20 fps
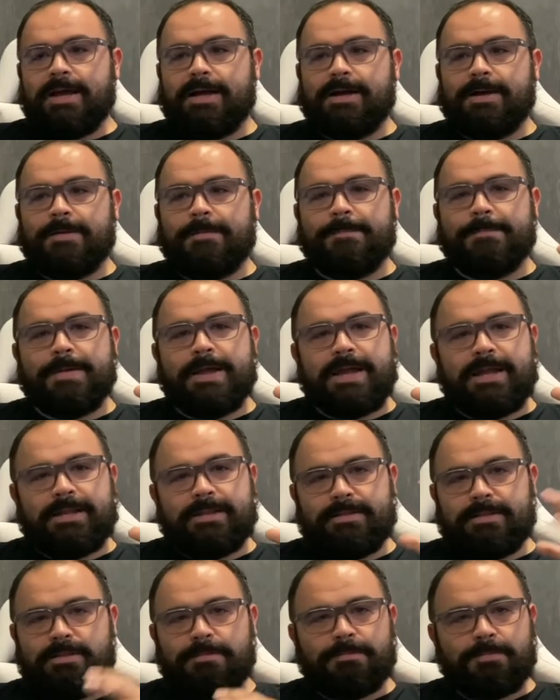Uh,
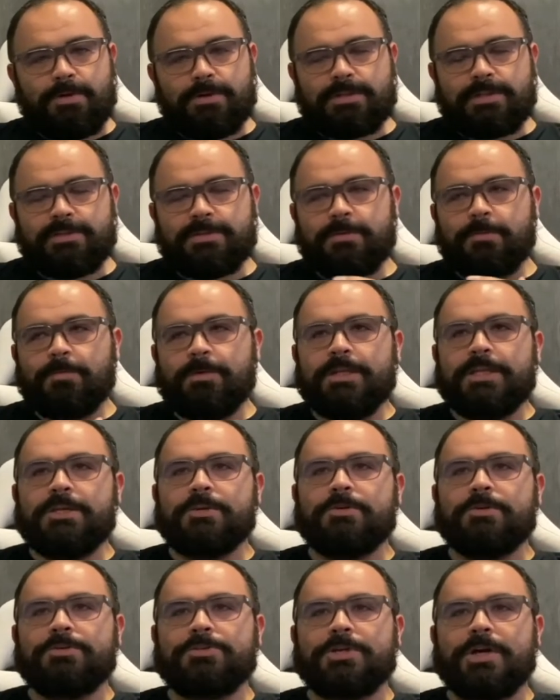and the book does a
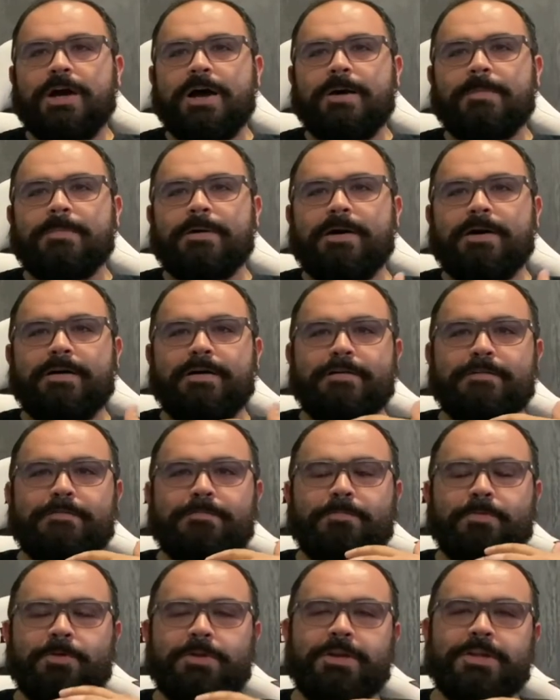really good job
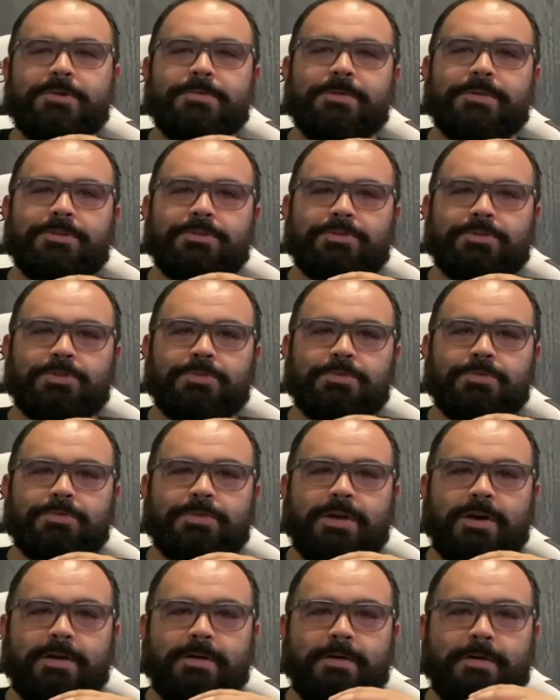of putting you in the
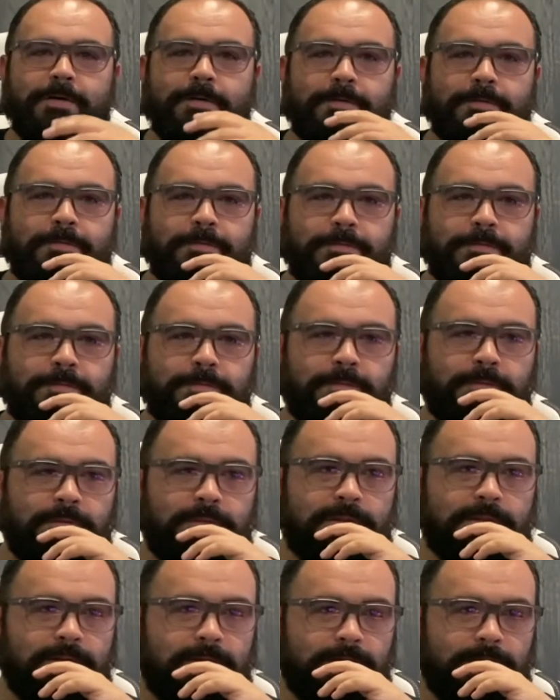shoes of
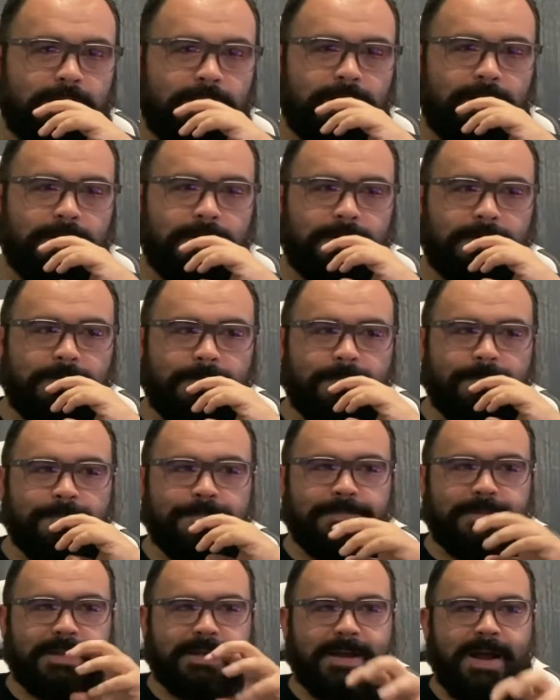the,
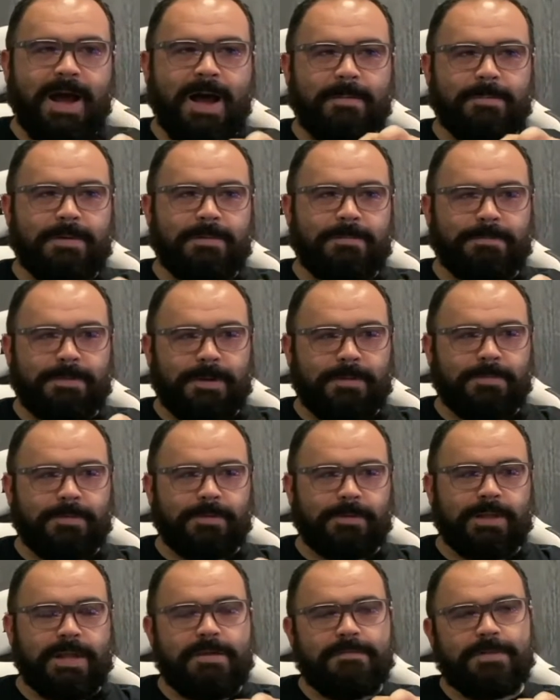the common
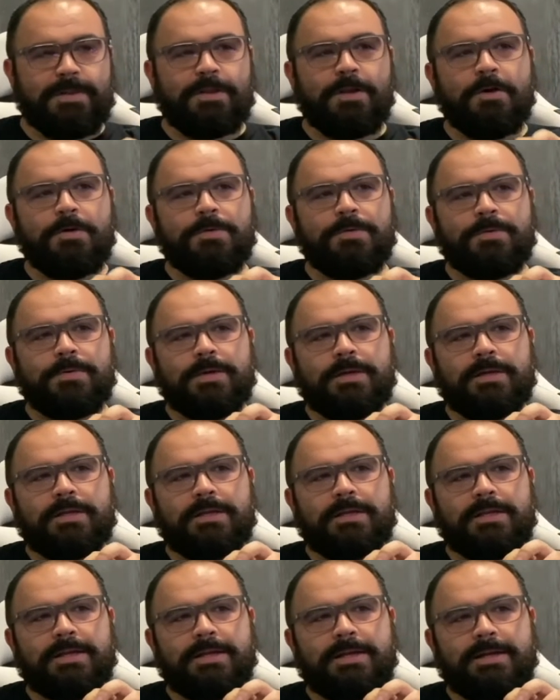people, even though
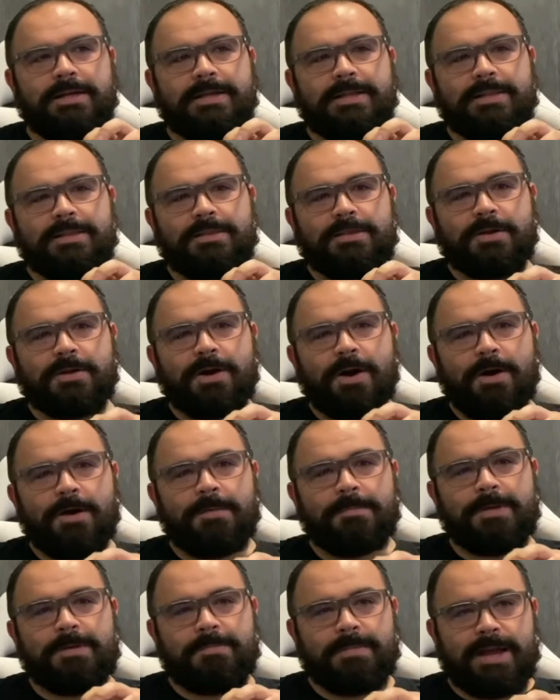they're
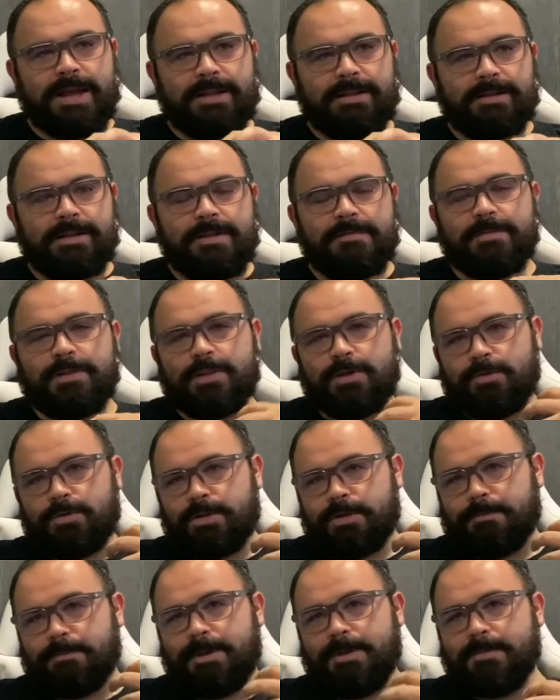army men, even though
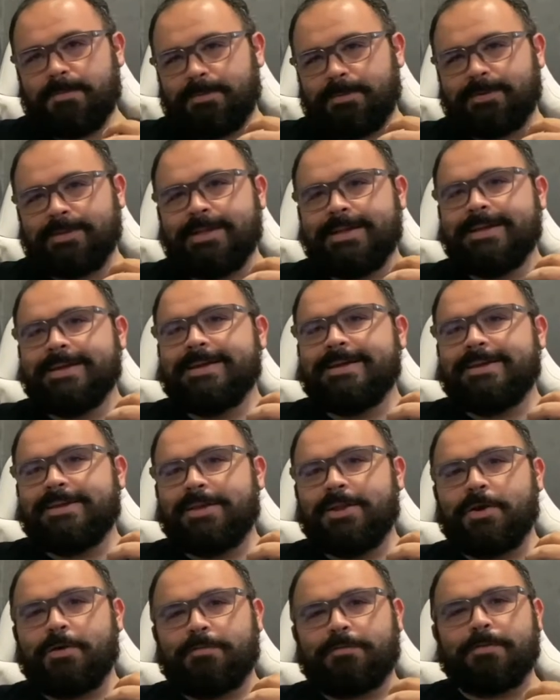they're people,
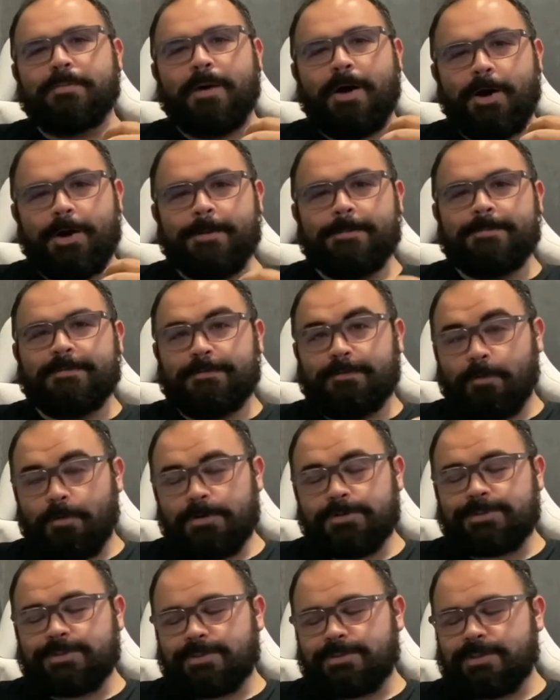you know, from armed
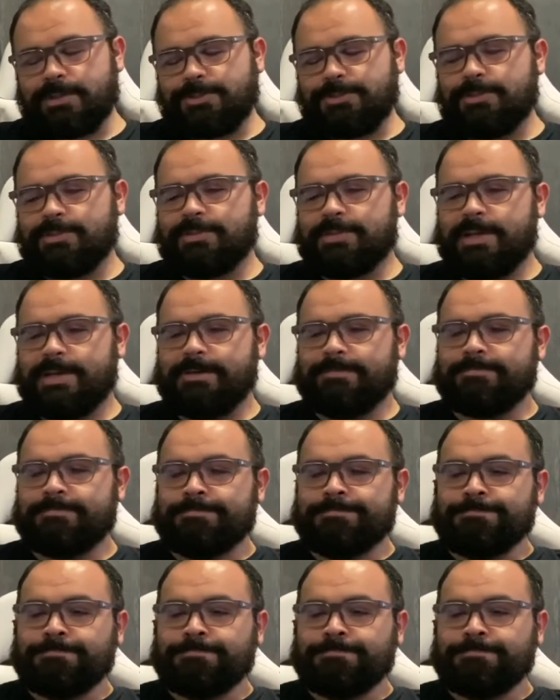forces, I should say.